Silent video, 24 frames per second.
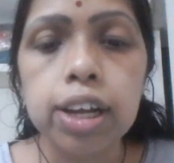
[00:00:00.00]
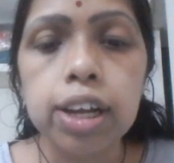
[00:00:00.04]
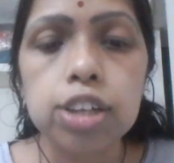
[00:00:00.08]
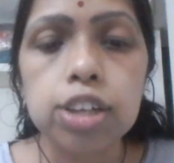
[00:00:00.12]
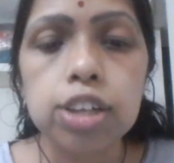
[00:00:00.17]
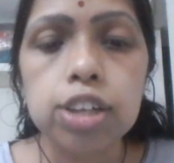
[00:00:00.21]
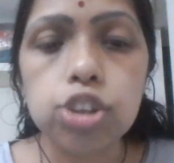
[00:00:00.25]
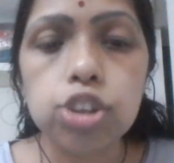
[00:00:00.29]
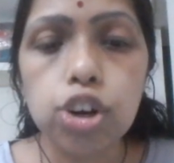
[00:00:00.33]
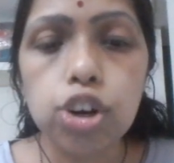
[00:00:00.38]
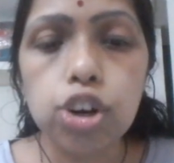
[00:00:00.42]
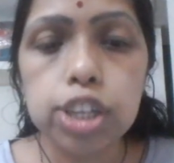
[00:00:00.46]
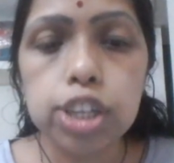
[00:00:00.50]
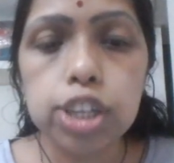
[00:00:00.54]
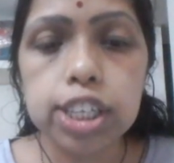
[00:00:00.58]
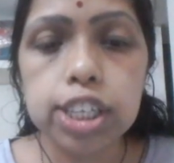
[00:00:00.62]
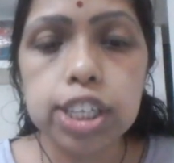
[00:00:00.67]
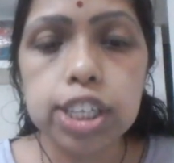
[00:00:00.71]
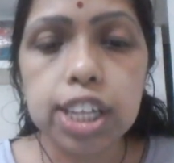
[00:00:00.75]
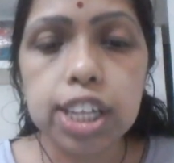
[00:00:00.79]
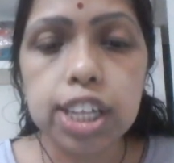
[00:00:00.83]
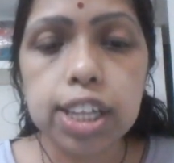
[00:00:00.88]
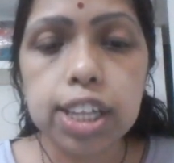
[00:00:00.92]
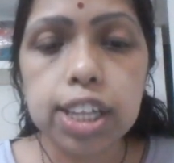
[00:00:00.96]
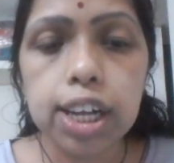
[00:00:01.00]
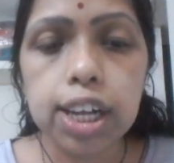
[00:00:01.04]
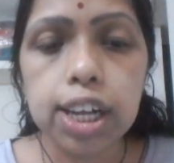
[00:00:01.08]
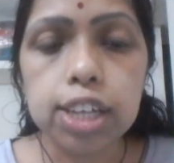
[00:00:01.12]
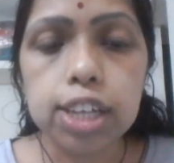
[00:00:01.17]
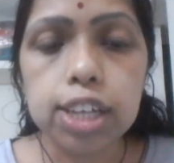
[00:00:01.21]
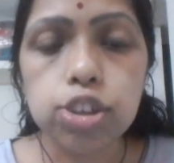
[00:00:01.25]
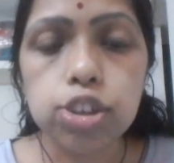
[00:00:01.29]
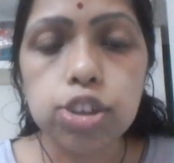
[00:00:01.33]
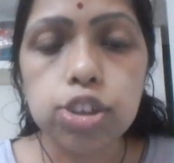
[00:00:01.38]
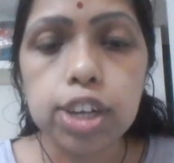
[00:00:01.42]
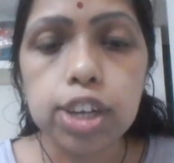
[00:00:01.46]
So these are the,
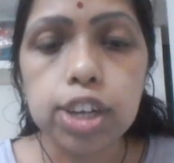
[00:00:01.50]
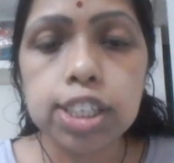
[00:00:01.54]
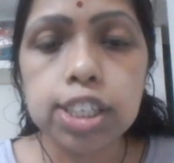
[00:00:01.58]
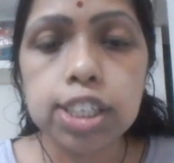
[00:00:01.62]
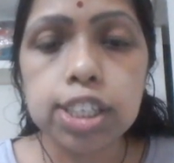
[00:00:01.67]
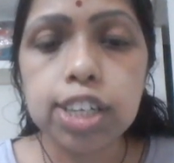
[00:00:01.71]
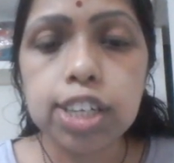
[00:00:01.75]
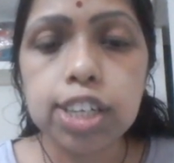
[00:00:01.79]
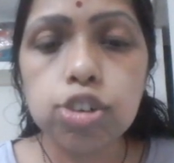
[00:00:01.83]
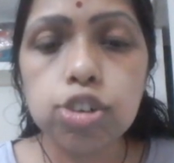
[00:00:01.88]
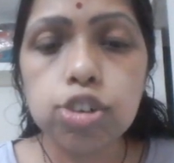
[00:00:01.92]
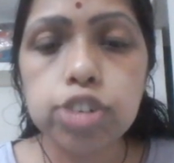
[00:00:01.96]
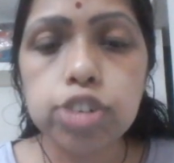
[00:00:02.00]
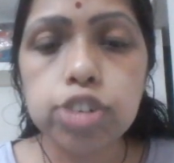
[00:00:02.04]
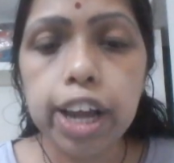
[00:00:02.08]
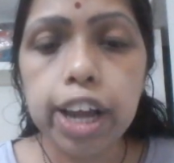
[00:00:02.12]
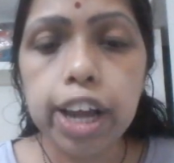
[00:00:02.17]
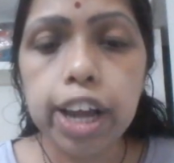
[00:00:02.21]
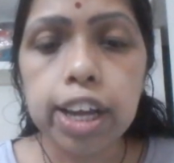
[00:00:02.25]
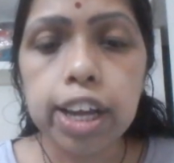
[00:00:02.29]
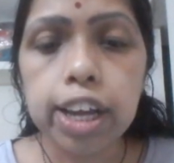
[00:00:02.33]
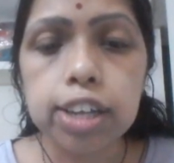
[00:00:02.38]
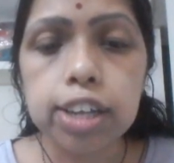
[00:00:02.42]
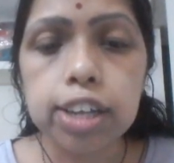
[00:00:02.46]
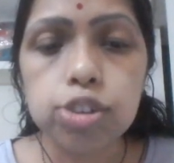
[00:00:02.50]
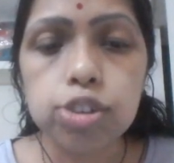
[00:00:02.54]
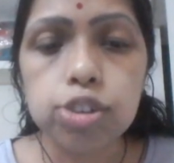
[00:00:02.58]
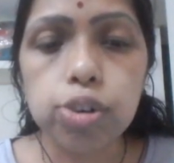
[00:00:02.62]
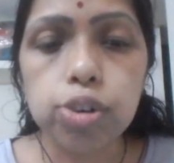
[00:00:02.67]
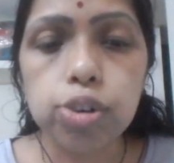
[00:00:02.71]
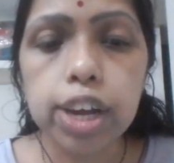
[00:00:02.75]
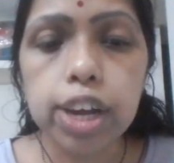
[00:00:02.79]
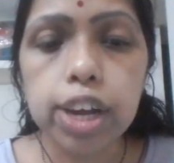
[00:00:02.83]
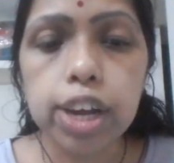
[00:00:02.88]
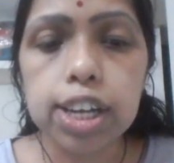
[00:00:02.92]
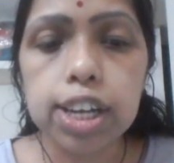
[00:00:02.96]
so easy to track. So
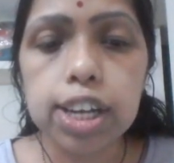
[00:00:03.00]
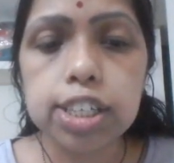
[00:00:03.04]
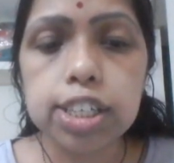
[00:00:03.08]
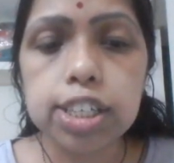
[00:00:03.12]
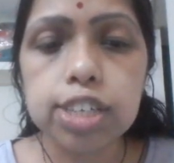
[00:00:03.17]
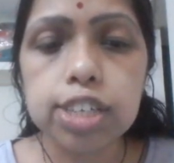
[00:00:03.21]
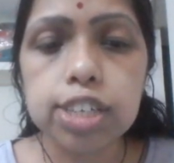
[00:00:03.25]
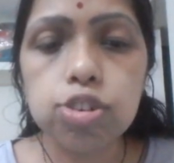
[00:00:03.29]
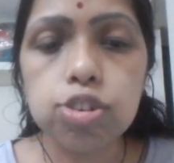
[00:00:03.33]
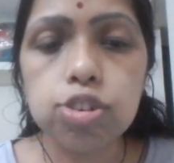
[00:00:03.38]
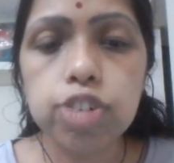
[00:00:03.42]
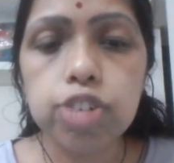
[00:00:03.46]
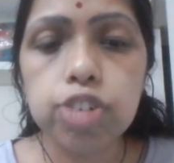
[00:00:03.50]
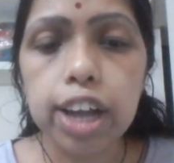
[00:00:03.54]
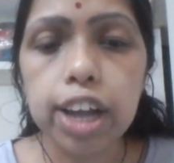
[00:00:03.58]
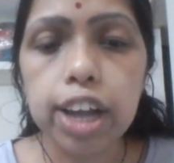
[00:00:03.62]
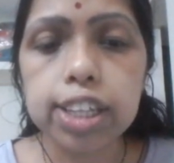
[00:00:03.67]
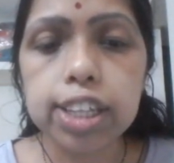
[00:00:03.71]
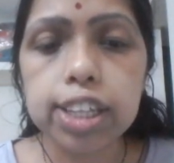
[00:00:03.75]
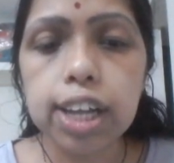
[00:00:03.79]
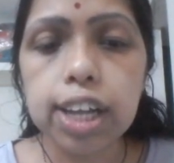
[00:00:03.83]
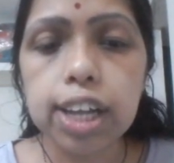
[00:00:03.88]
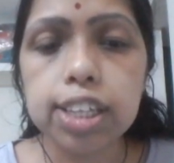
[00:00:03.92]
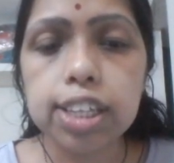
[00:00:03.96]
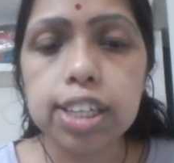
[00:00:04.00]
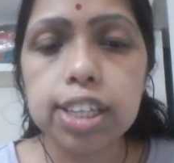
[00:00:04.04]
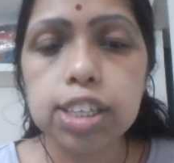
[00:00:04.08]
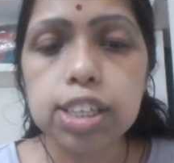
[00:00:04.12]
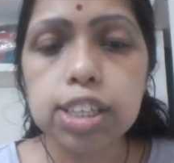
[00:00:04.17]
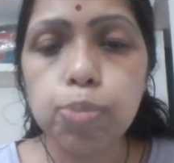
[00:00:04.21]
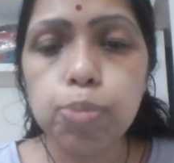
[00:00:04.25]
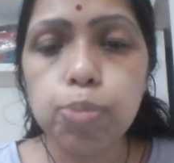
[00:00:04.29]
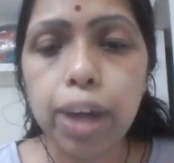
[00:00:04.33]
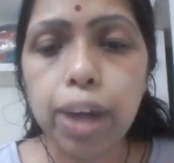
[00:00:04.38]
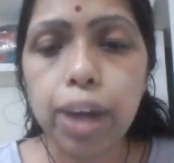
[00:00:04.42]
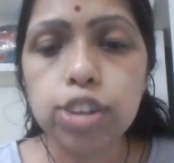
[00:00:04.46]
you can easy to track the
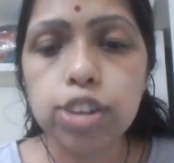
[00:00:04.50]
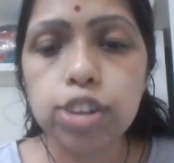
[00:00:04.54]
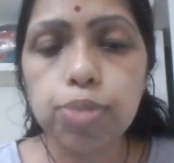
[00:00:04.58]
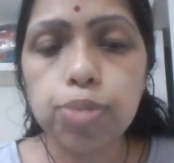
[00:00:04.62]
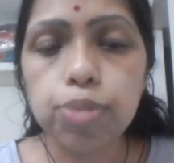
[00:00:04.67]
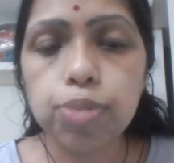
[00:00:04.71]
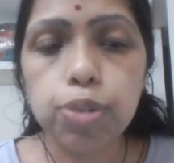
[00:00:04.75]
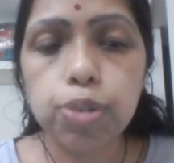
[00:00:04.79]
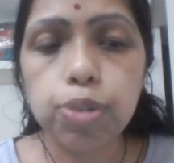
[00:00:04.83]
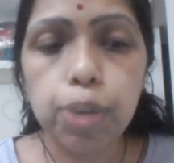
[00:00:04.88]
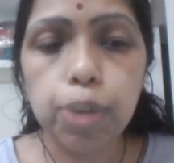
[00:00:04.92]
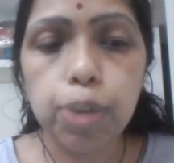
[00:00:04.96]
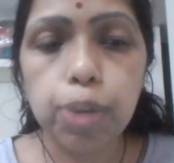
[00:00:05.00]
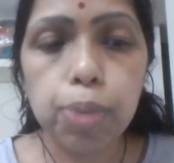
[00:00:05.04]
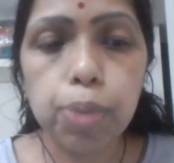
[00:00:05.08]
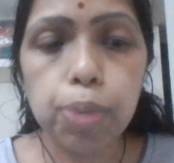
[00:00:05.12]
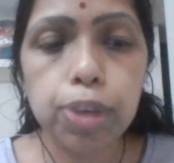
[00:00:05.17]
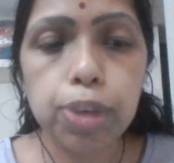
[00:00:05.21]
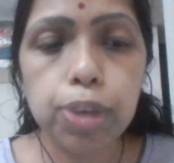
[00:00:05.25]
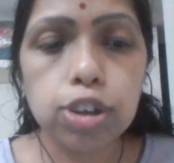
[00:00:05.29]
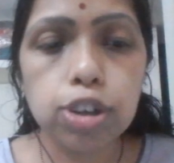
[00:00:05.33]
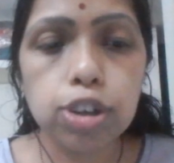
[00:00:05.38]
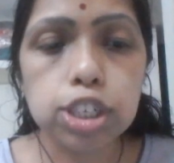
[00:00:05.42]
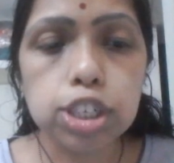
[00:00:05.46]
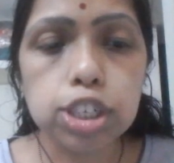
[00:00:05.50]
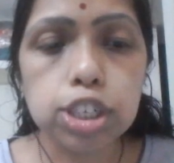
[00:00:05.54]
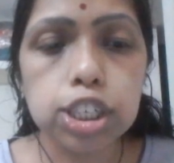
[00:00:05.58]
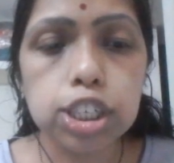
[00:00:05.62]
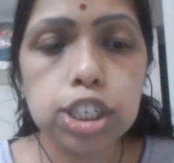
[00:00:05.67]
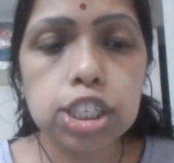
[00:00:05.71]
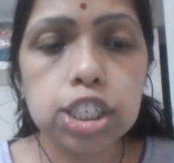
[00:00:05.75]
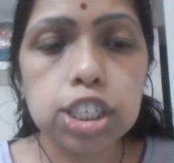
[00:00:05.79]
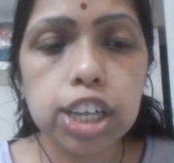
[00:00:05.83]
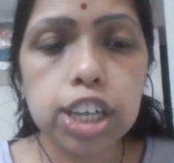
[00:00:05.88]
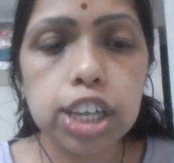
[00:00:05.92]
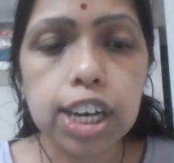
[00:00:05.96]
this path of the fiber because it
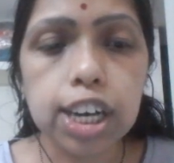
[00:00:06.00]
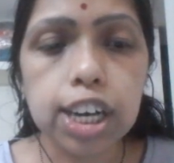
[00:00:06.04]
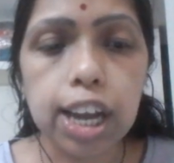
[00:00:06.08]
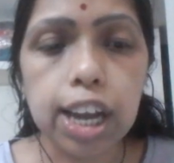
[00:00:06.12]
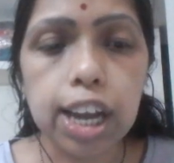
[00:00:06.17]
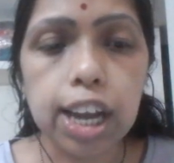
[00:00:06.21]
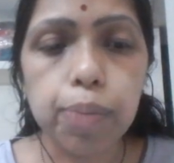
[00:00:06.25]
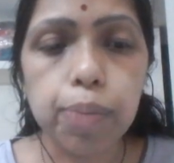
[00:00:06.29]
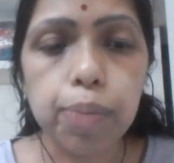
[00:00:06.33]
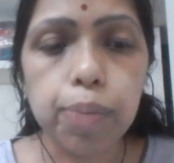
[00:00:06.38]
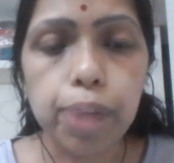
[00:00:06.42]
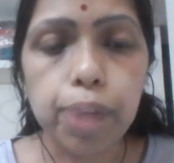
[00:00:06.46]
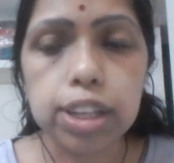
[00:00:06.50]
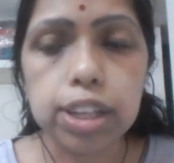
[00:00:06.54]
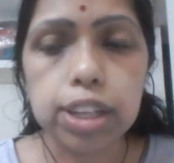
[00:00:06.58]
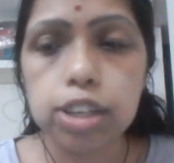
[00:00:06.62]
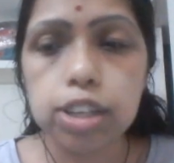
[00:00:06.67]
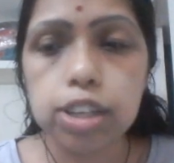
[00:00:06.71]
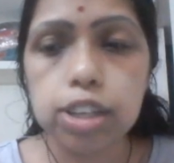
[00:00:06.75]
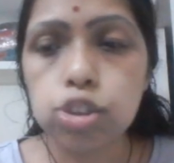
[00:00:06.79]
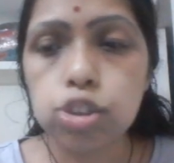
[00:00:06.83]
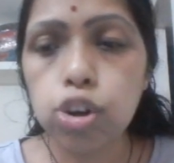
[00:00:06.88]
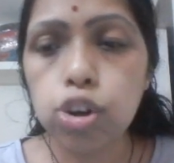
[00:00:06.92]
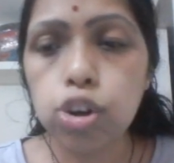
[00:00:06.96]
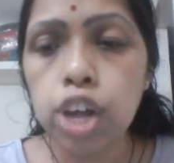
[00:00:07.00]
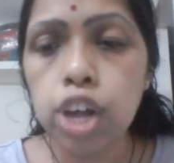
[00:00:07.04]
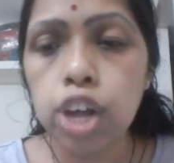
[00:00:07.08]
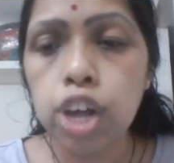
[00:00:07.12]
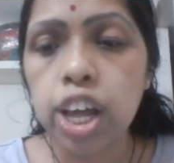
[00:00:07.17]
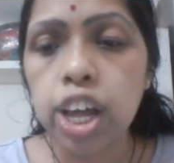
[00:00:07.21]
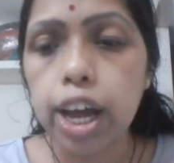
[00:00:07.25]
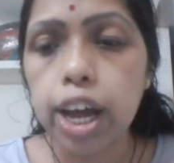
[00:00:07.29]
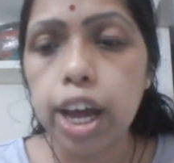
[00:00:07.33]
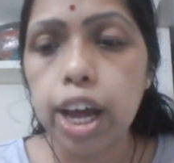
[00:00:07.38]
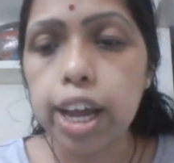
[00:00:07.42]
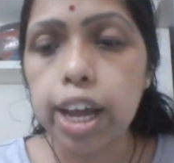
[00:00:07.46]
is straight line path. So
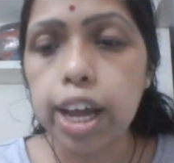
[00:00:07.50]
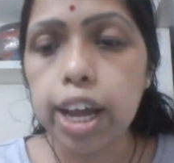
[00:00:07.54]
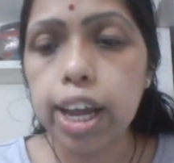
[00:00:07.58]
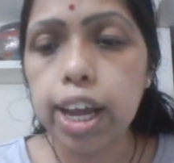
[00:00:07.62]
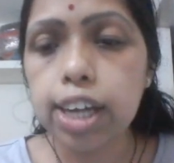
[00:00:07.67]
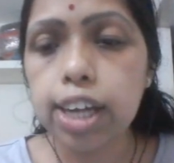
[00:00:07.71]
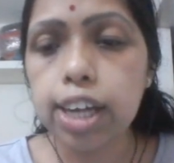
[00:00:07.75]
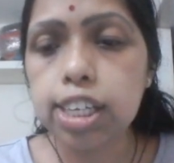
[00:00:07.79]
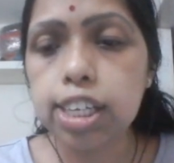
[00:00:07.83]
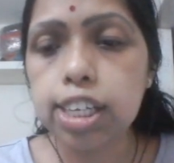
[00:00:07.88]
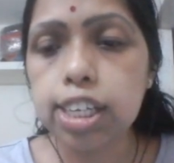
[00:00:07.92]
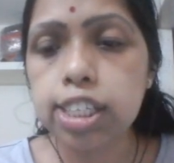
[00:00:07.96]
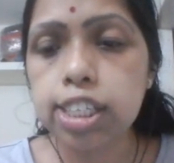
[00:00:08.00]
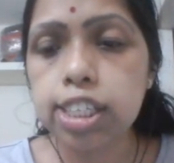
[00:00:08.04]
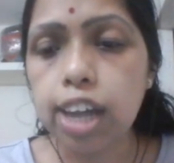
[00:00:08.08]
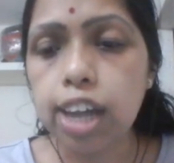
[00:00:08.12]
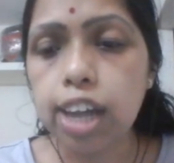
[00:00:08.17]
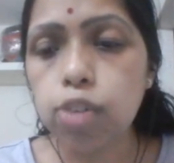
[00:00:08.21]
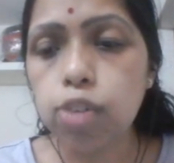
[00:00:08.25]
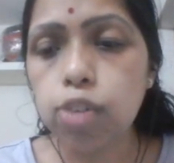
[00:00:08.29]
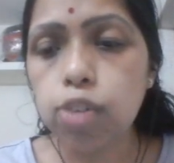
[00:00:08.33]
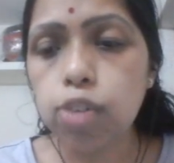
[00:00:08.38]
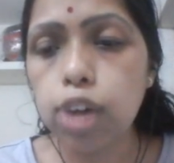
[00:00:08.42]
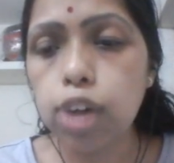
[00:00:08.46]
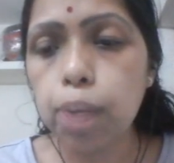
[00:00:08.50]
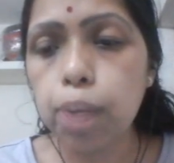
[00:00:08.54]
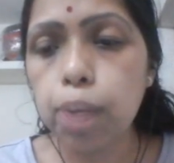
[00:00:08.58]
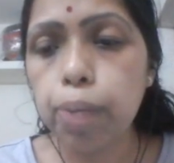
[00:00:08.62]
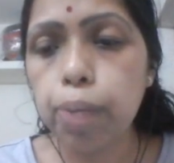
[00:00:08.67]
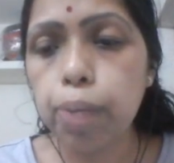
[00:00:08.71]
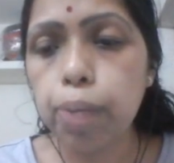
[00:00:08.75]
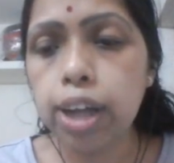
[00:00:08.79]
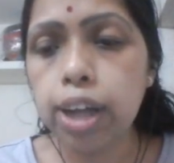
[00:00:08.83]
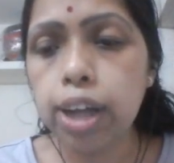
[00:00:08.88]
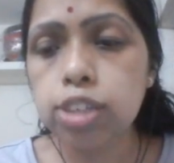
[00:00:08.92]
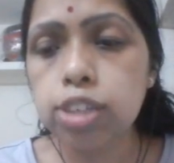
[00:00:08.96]
here it is circular
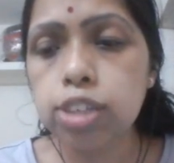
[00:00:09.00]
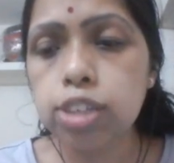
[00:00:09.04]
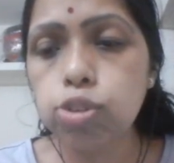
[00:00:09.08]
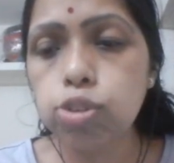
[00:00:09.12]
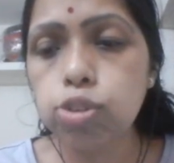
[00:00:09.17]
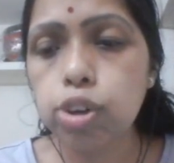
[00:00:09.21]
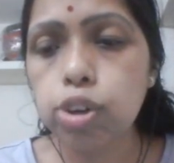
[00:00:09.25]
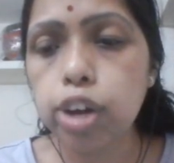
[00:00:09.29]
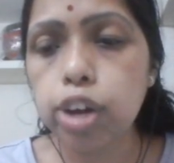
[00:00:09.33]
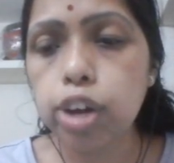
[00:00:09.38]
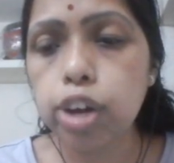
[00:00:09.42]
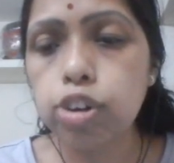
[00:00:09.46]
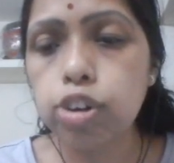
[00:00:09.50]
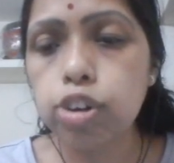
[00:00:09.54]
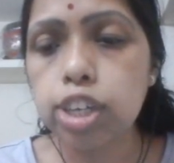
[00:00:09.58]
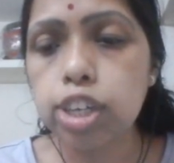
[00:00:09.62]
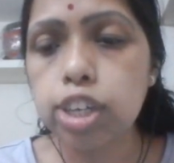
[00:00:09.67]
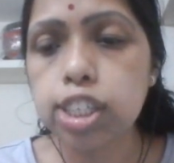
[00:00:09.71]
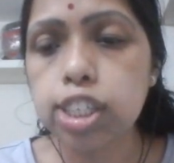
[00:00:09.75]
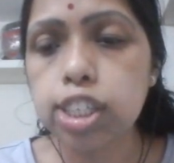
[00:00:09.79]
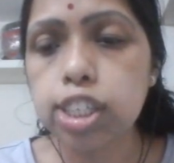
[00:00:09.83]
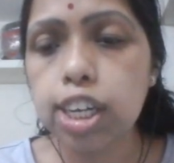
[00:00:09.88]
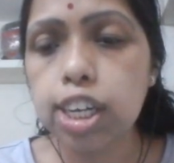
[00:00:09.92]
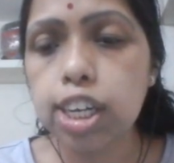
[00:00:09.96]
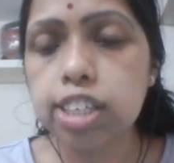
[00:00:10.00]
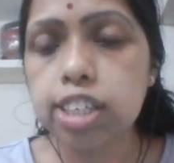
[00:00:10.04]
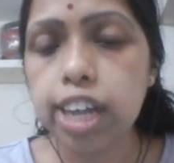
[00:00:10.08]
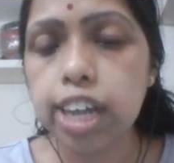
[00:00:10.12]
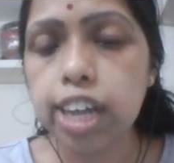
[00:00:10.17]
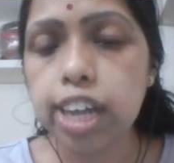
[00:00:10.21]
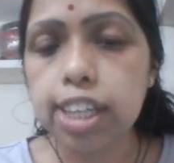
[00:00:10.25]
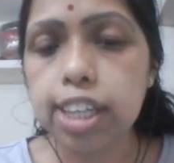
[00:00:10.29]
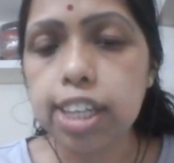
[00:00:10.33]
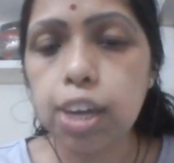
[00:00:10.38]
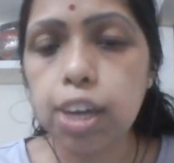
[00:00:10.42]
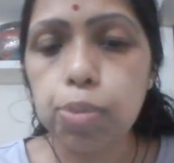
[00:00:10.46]
path, so you cannot easily
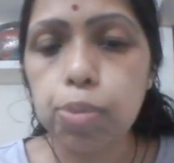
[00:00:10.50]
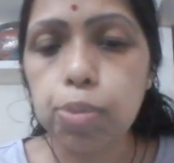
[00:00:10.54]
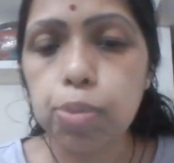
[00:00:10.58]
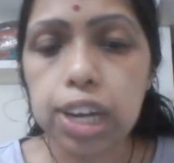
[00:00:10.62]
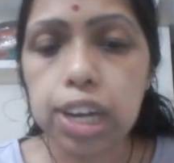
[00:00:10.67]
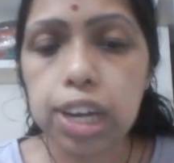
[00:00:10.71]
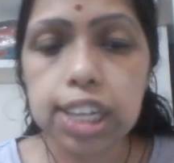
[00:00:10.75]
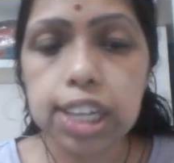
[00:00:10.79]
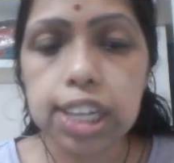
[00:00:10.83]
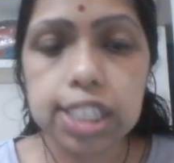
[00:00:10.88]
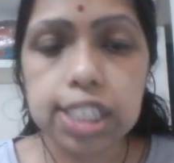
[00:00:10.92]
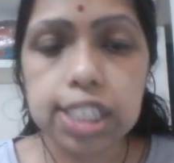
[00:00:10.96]
track the optical